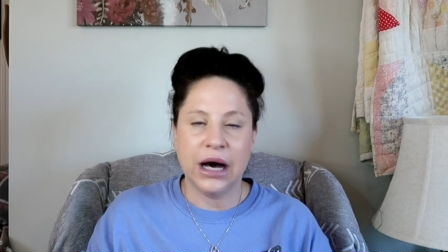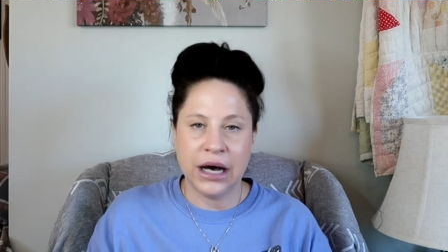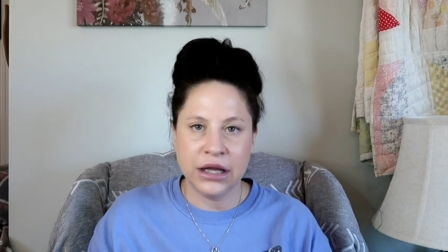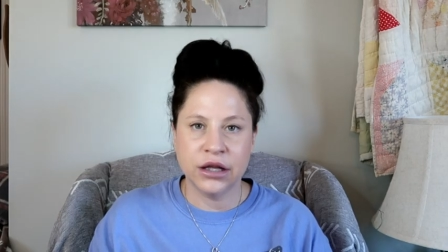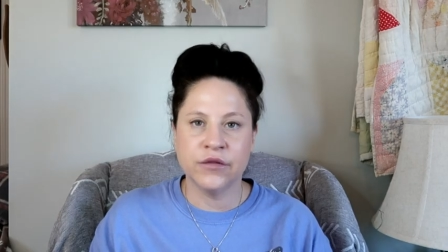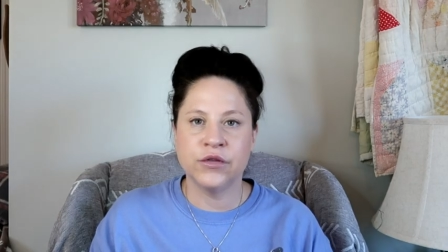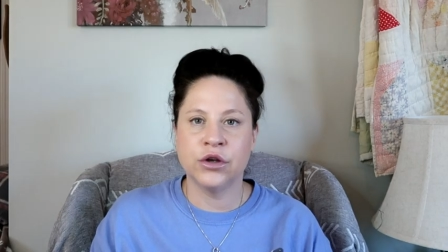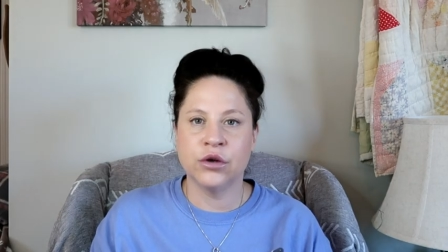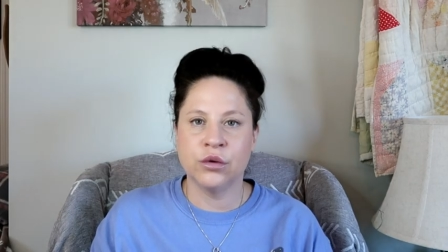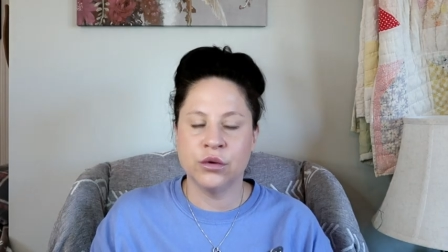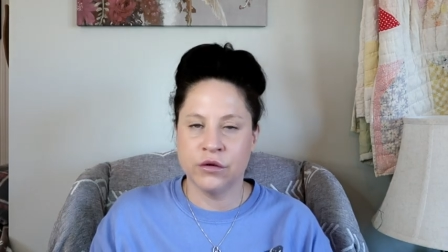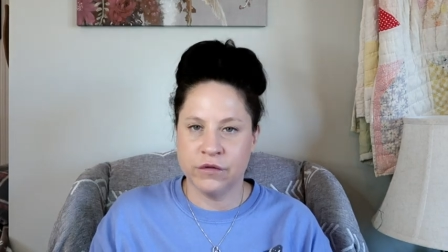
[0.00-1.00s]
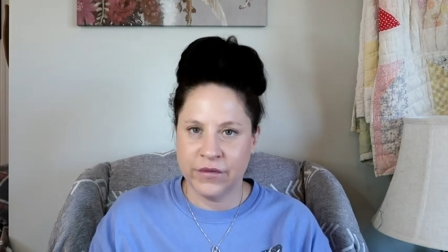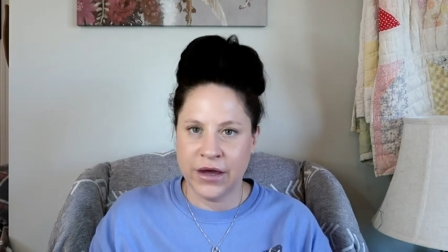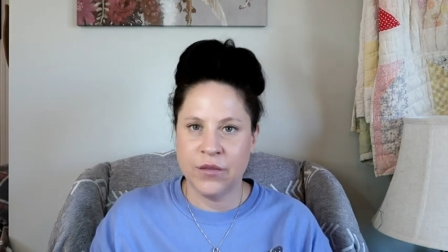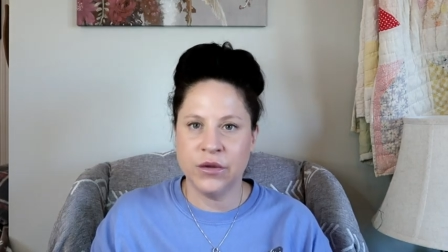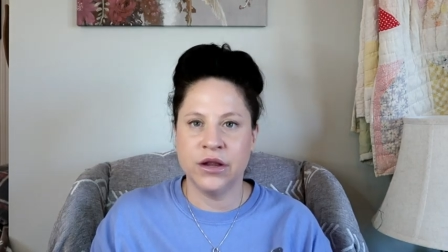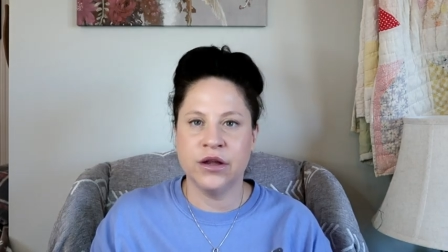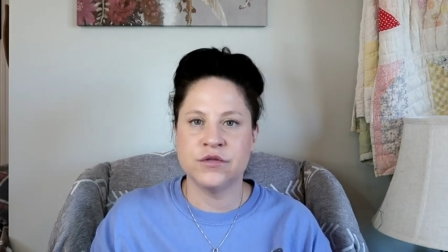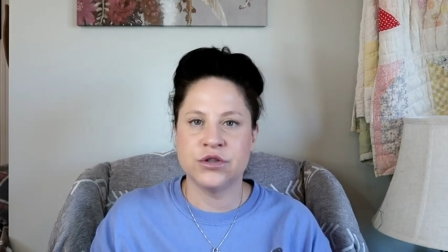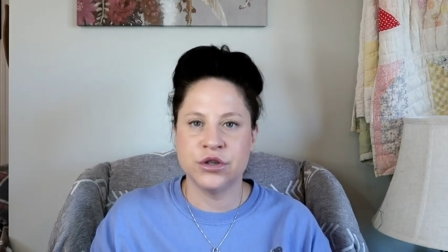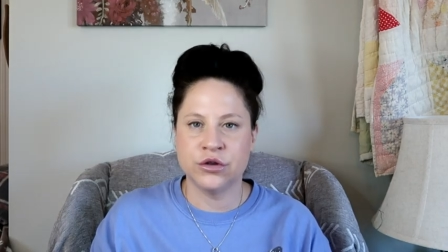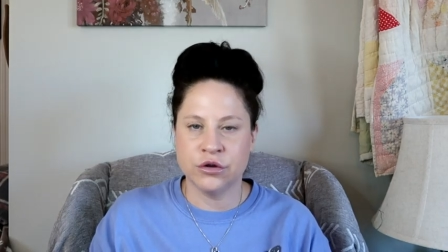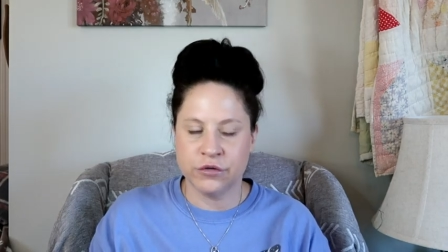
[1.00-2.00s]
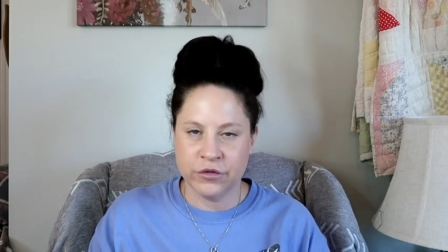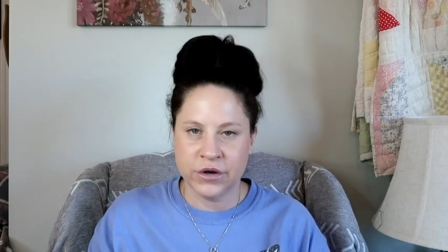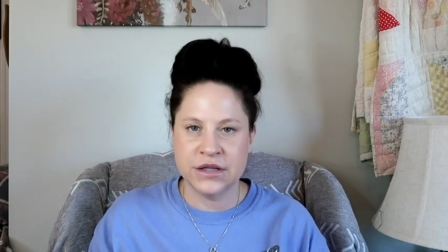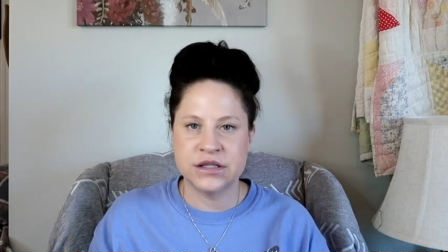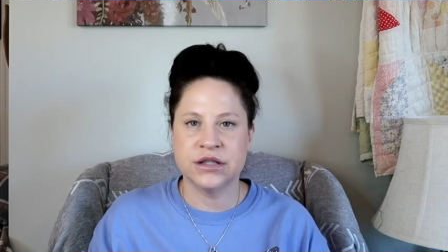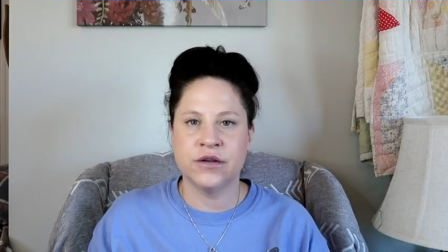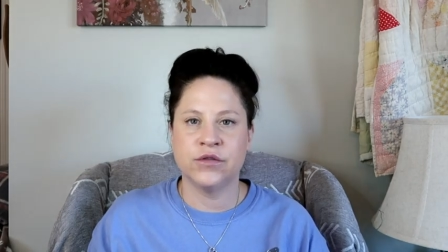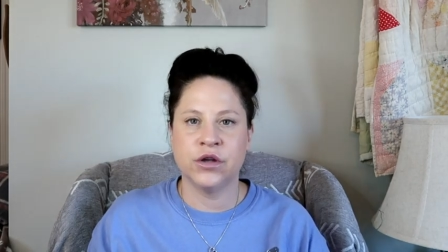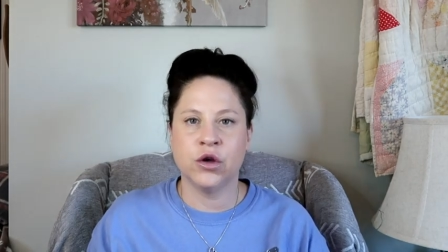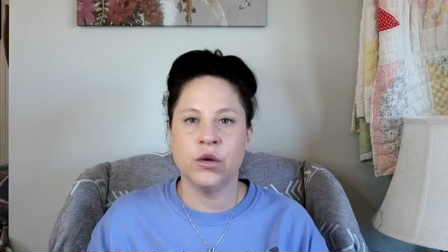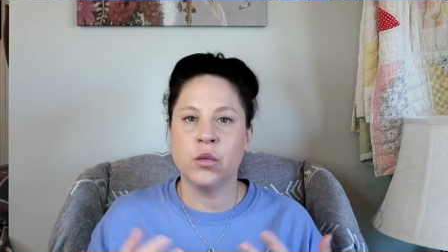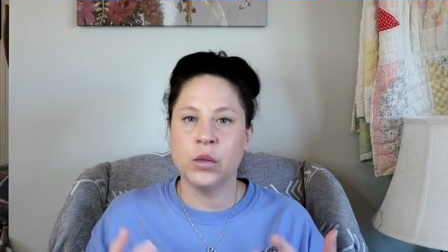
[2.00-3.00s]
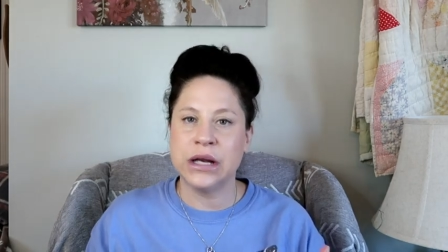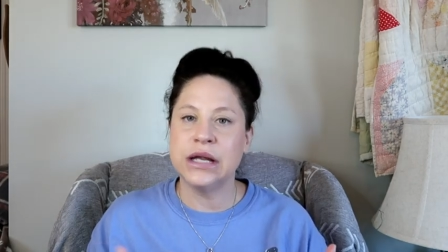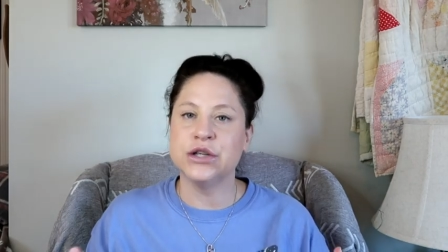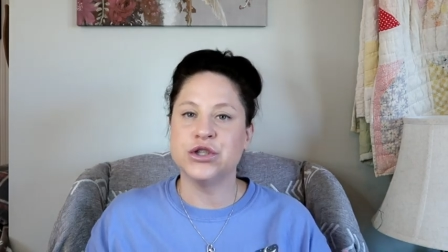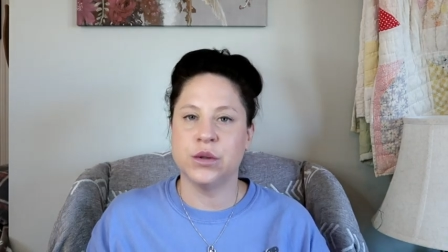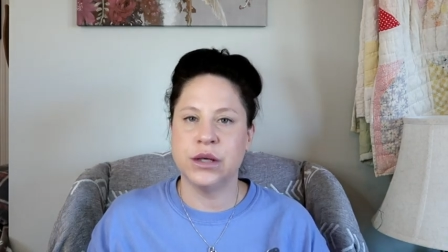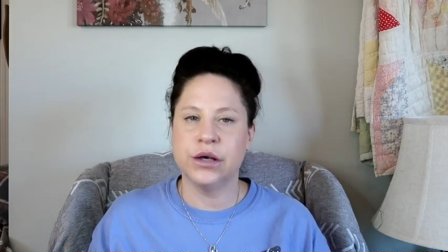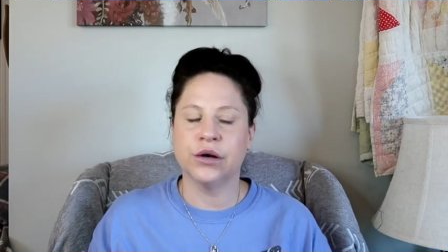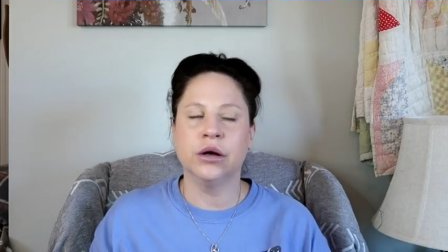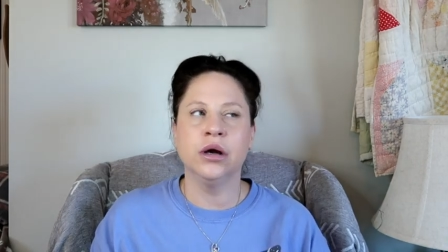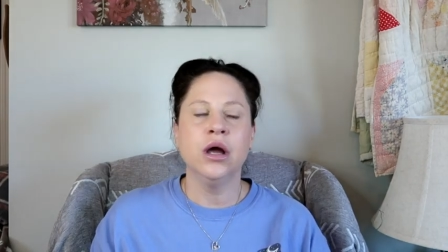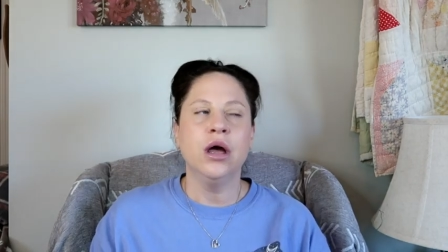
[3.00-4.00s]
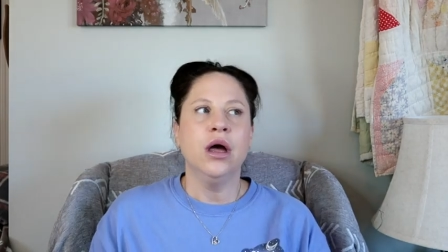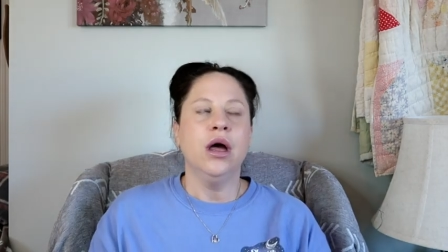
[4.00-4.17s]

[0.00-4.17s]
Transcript: I love you. Your family loves you. Your friends love you. And we need you here.